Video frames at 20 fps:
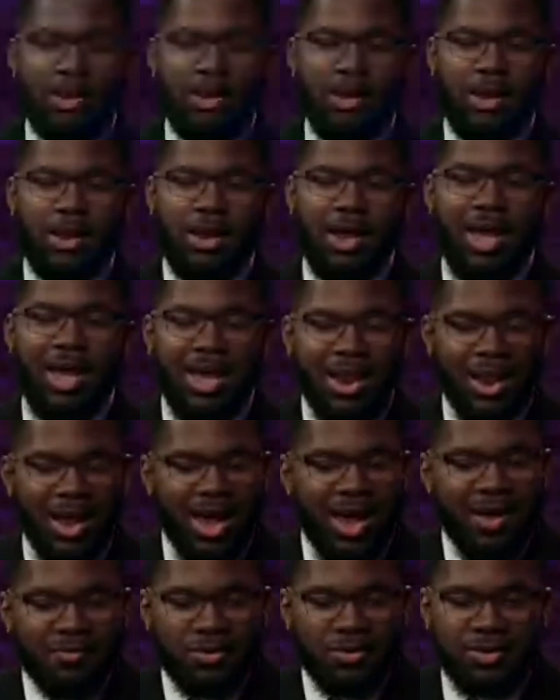and I and I
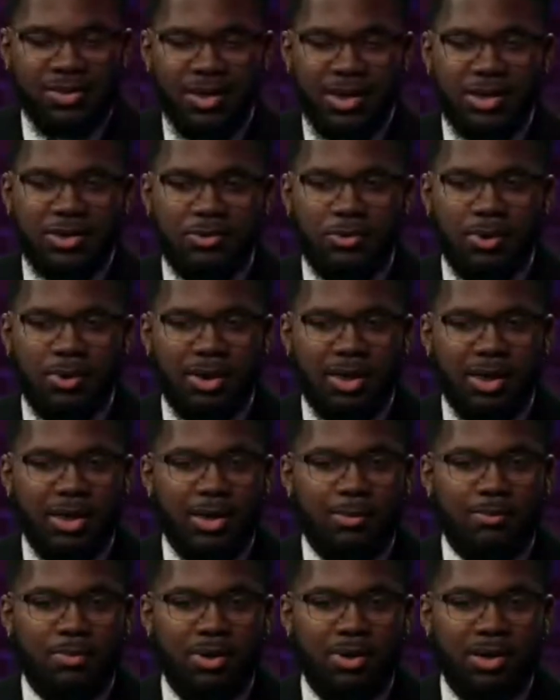have to thank you
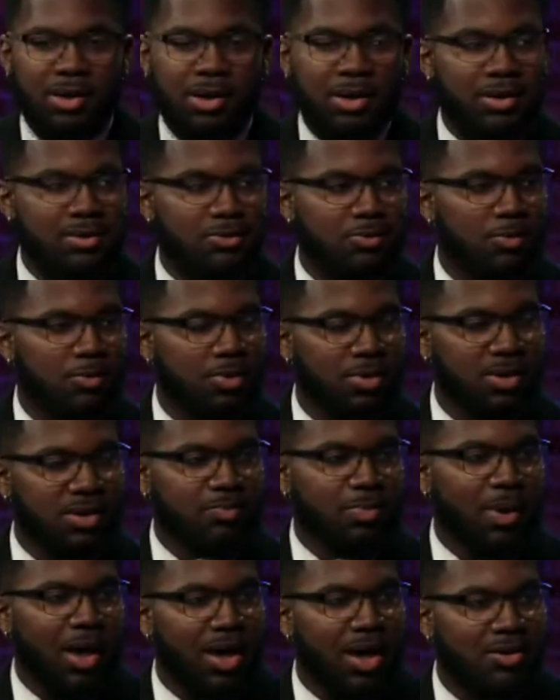again because this
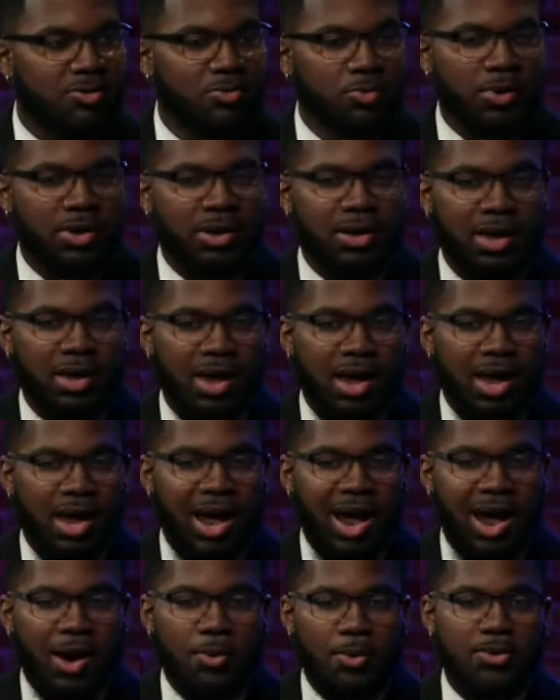past week
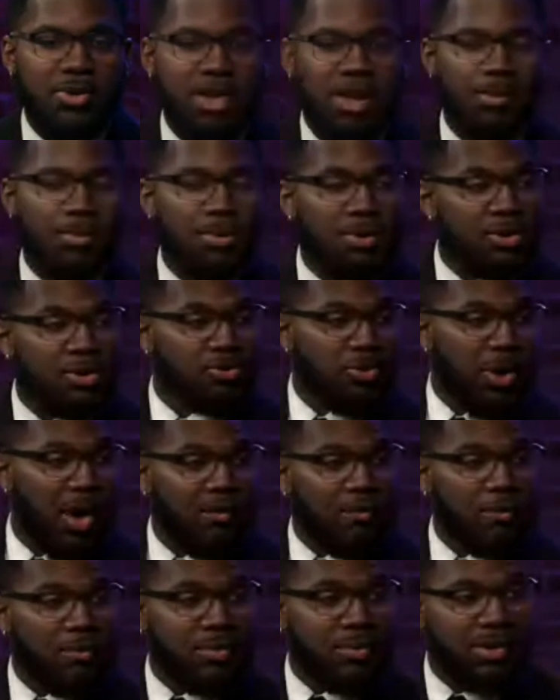I was able to
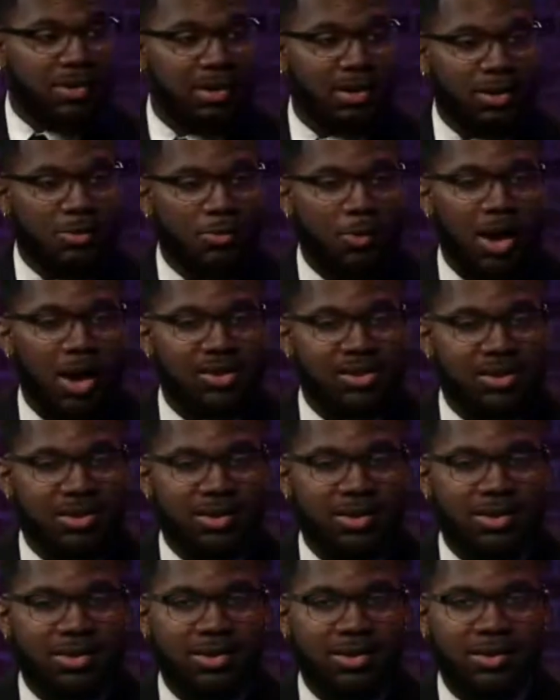travel to uh,
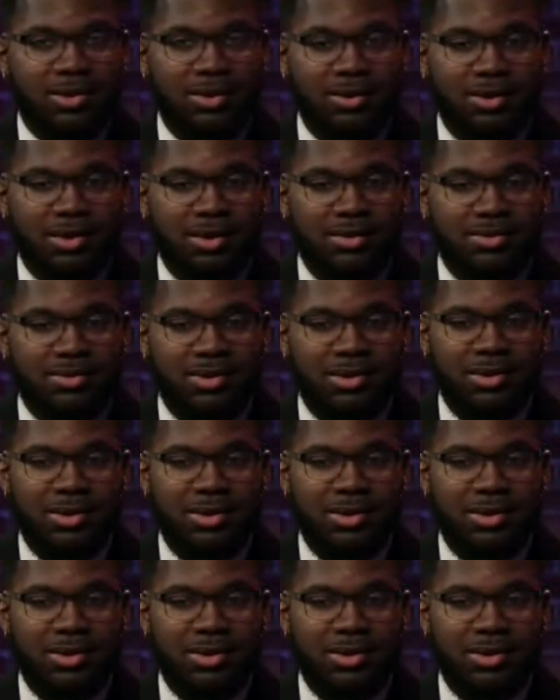Washington yeah. D.C.